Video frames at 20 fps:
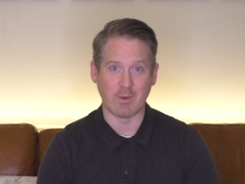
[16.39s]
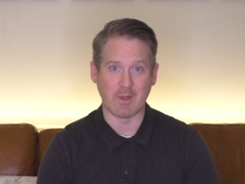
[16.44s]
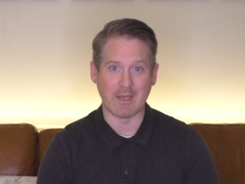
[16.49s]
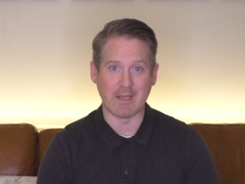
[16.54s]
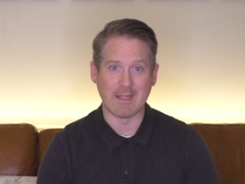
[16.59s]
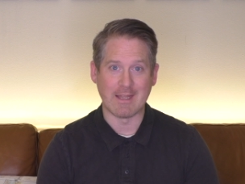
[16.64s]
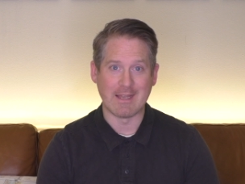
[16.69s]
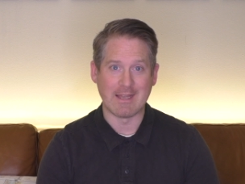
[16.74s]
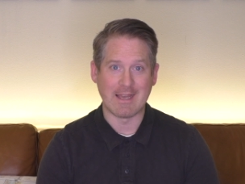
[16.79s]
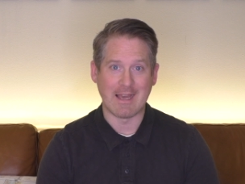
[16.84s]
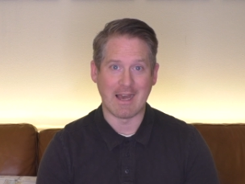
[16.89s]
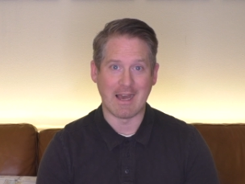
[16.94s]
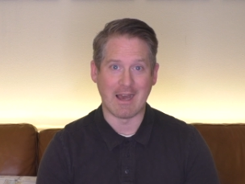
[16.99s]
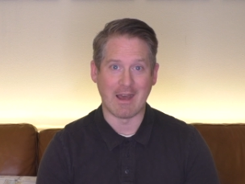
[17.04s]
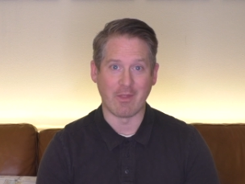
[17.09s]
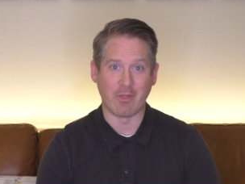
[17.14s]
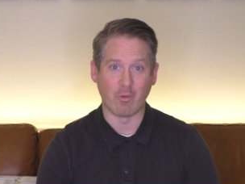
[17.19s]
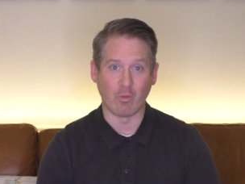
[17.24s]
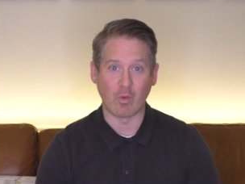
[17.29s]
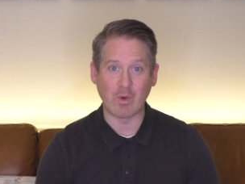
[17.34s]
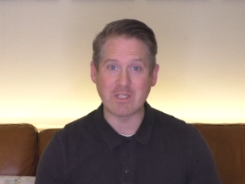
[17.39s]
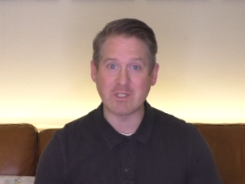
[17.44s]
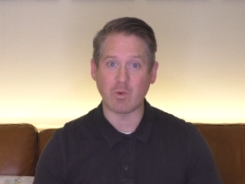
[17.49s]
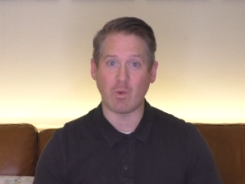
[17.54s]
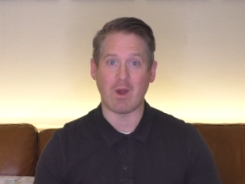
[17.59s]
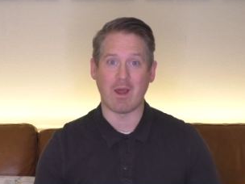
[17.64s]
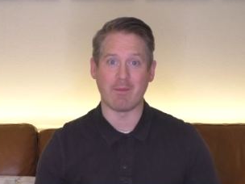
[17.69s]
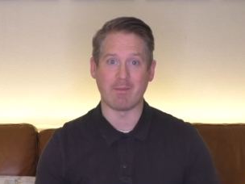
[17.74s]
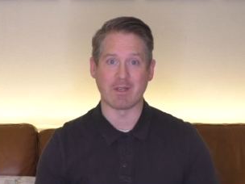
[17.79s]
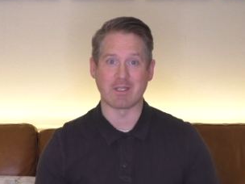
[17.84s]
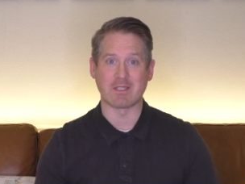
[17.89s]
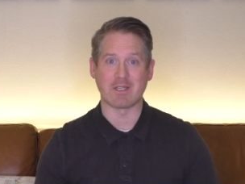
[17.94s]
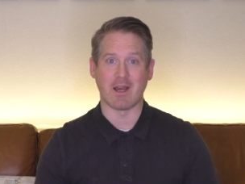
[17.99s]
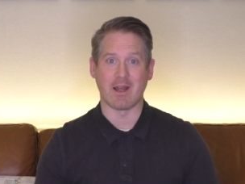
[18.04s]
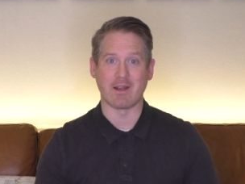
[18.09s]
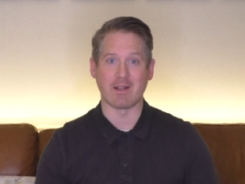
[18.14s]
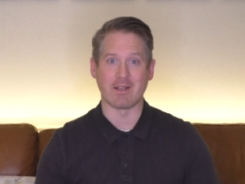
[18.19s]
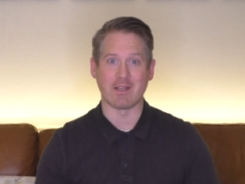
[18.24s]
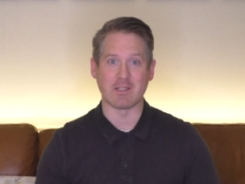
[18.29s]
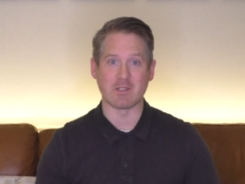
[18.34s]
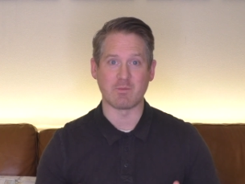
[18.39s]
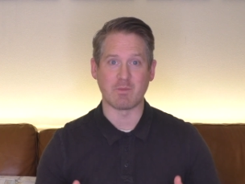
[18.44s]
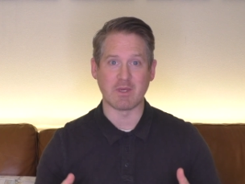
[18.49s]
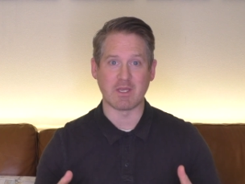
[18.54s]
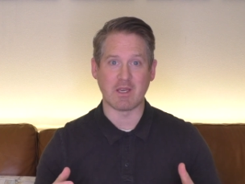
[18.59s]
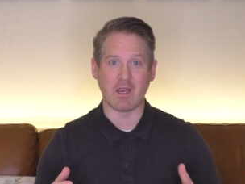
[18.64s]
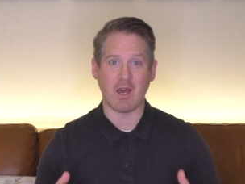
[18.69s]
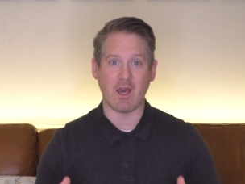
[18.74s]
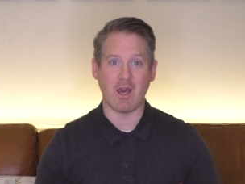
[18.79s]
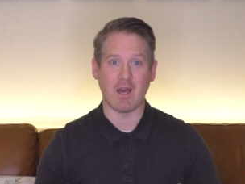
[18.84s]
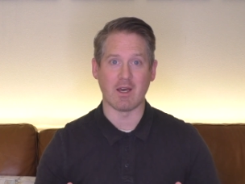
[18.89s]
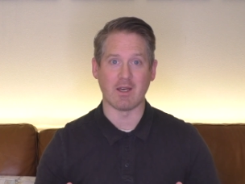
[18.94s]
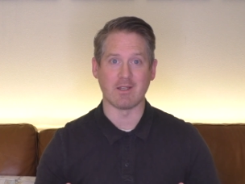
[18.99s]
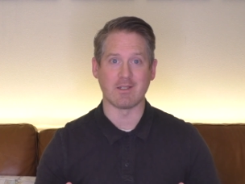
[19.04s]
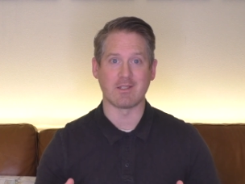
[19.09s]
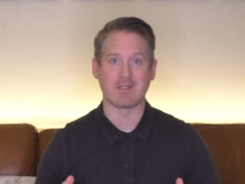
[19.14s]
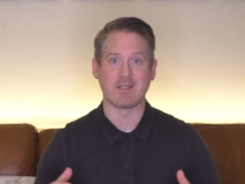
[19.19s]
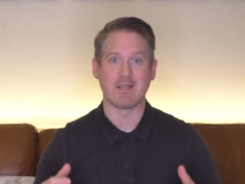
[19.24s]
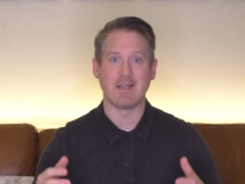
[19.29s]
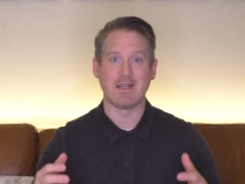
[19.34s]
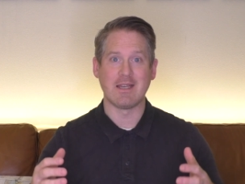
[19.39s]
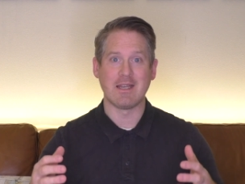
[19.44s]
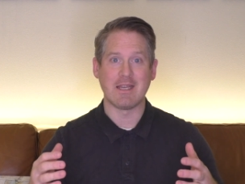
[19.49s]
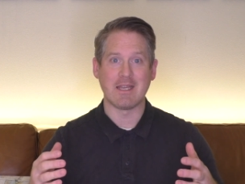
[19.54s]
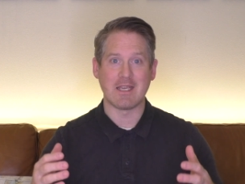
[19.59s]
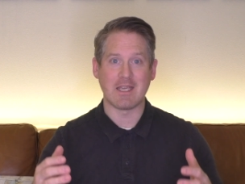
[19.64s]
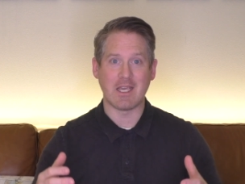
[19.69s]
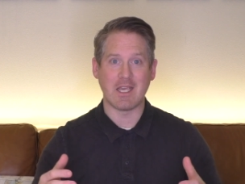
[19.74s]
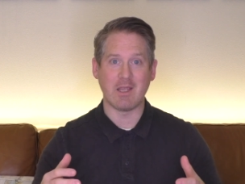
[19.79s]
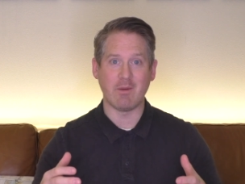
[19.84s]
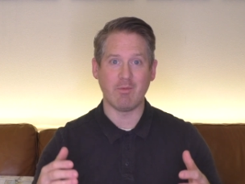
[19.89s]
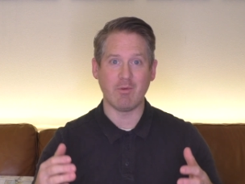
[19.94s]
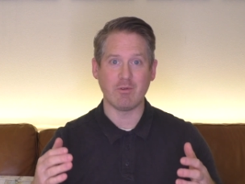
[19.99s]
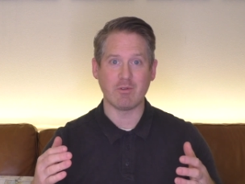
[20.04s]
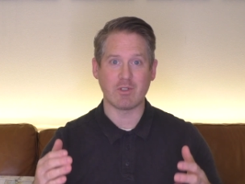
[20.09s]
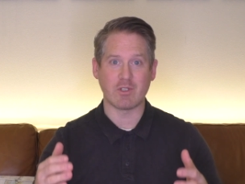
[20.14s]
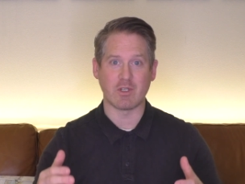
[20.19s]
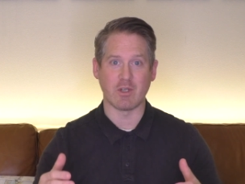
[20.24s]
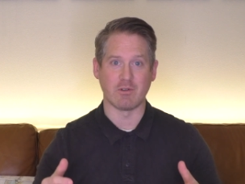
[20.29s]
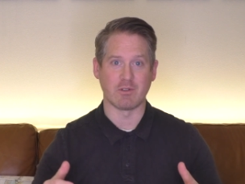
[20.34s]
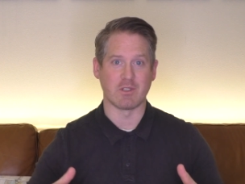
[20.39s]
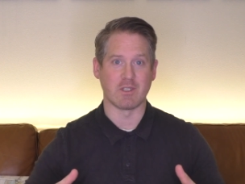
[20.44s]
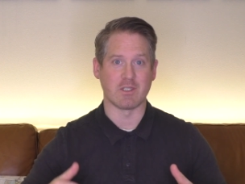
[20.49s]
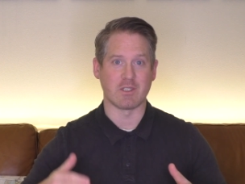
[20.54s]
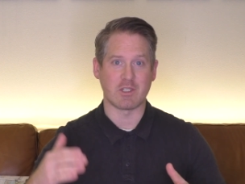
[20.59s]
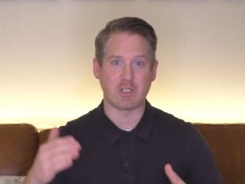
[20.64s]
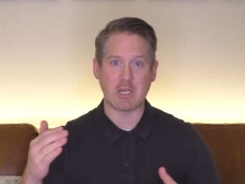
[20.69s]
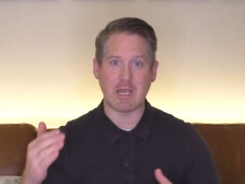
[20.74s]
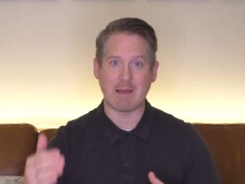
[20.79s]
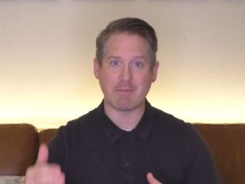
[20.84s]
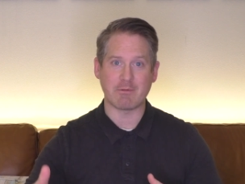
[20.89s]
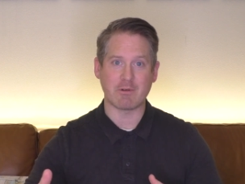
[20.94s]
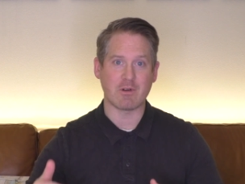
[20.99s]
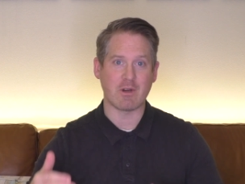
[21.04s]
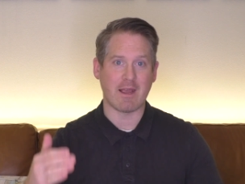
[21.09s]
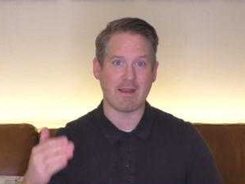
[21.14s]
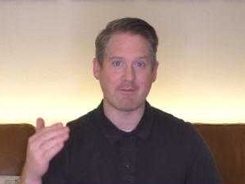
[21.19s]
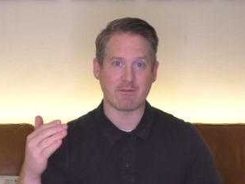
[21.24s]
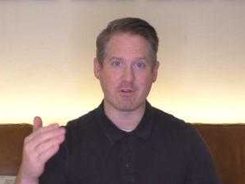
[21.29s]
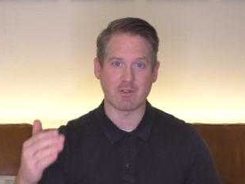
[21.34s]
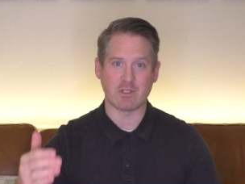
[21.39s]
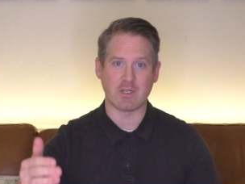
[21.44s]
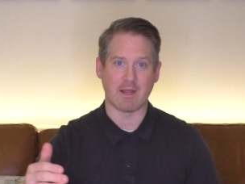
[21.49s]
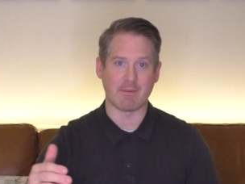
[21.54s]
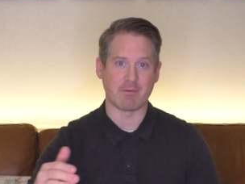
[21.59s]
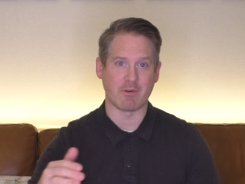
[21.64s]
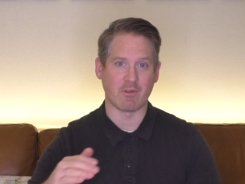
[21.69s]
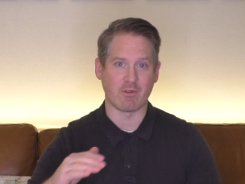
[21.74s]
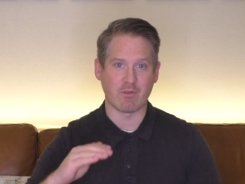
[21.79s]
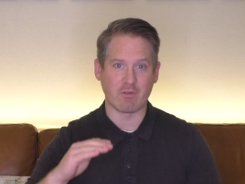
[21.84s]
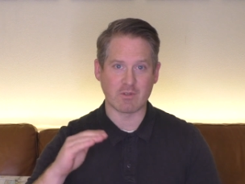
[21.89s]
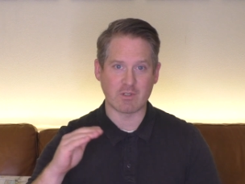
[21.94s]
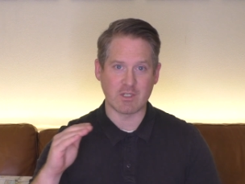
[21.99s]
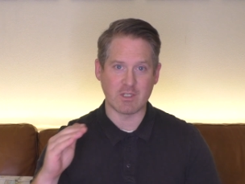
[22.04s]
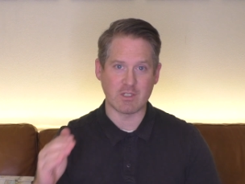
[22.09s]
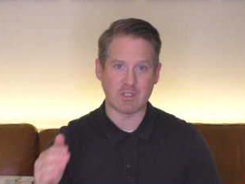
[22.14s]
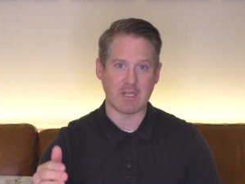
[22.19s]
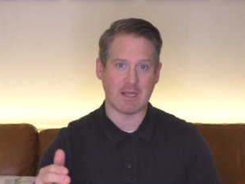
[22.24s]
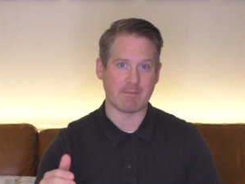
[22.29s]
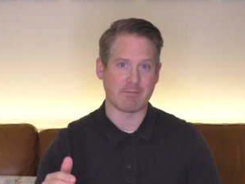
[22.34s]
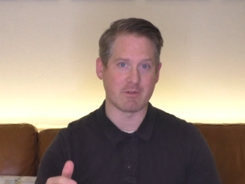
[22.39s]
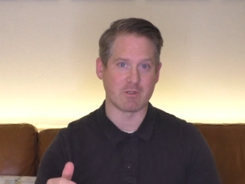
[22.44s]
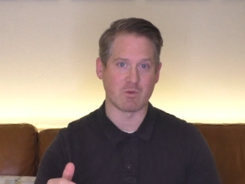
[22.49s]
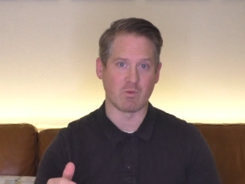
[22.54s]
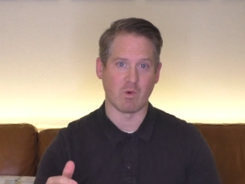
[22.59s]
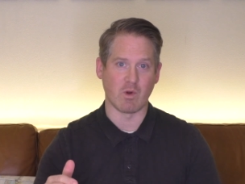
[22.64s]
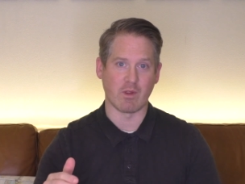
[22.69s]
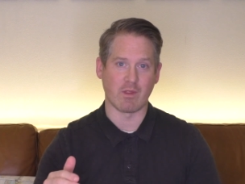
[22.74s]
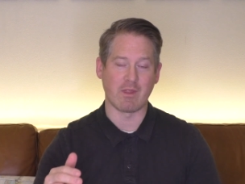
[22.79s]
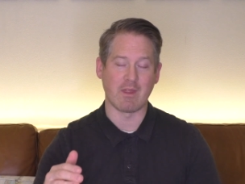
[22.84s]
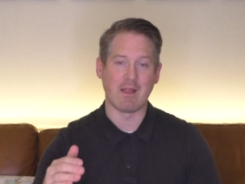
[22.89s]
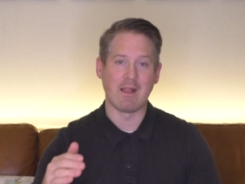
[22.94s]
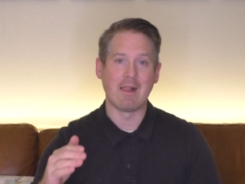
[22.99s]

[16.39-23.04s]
And uh, the reason why I'm excited is because Hebrews shows us chapter after chapter, 13 chapters worth,